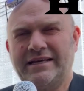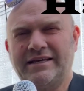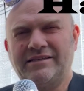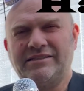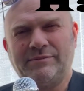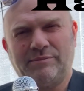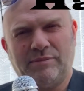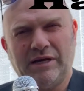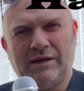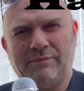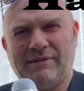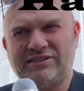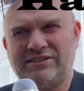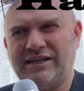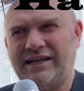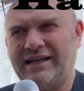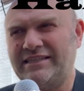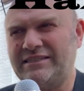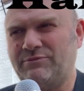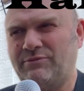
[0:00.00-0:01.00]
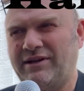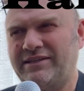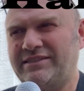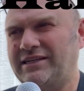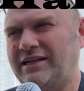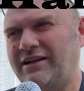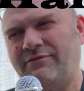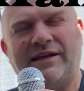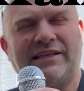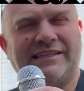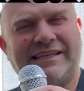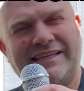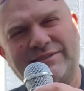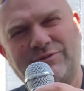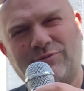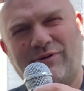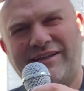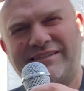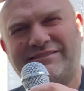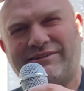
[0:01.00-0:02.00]
Superb magic, Hans Moretti. I love Hans
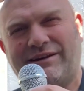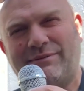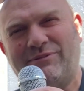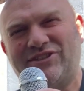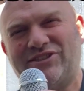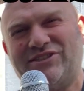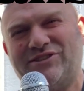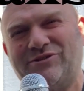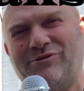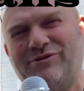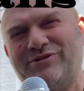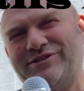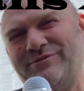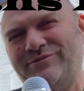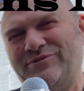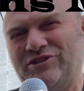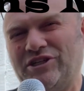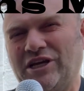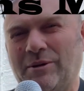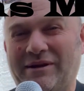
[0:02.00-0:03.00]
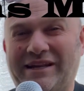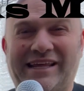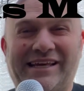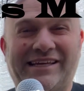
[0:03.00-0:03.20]
Moretti, great magician, of course, from Germany.